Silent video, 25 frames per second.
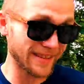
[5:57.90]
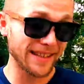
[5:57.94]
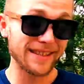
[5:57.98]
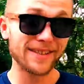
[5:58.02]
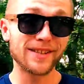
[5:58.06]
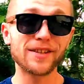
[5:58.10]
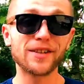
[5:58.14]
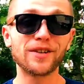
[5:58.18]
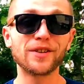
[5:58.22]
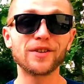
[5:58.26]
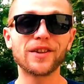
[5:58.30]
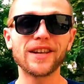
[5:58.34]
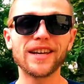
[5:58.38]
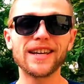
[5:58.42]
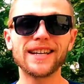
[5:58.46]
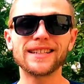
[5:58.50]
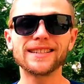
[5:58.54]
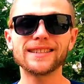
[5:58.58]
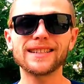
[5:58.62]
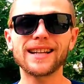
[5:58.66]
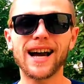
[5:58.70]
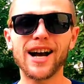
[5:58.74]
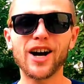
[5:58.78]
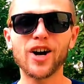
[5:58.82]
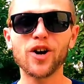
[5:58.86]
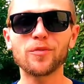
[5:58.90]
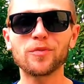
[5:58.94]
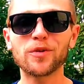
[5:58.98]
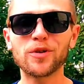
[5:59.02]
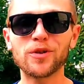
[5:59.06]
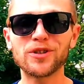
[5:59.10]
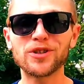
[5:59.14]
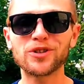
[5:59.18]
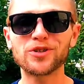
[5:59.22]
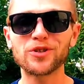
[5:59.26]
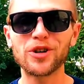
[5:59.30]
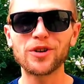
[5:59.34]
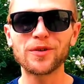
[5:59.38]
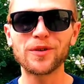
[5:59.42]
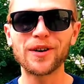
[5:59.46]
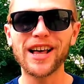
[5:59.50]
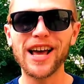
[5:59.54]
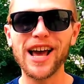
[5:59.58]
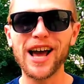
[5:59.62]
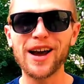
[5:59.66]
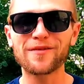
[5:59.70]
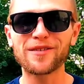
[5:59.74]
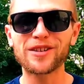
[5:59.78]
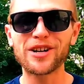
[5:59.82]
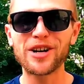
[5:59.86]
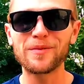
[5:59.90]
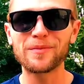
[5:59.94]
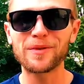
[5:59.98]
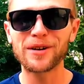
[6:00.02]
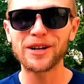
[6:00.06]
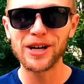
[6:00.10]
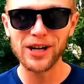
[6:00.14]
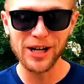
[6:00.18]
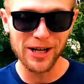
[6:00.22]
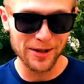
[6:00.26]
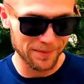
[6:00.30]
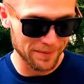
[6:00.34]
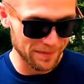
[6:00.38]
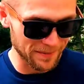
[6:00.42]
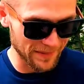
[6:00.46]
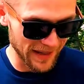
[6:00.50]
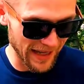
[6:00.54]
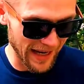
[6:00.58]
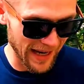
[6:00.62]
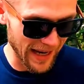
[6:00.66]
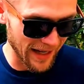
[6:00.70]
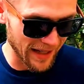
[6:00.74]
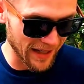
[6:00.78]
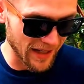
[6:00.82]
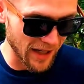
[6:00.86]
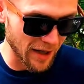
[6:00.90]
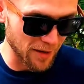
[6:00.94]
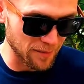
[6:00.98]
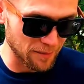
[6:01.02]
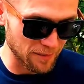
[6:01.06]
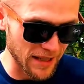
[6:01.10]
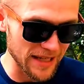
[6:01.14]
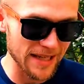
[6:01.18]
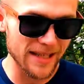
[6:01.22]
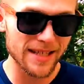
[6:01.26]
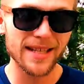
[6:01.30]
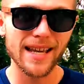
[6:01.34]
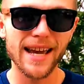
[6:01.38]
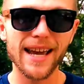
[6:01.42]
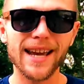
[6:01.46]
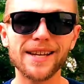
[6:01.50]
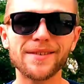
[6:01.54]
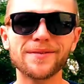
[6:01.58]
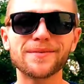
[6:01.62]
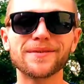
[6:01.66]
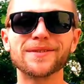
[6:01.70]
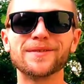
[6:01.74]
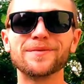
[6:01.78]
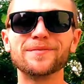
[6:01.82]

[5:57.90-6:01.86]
until then, I hope you enjoy what I have coming up, and be safe.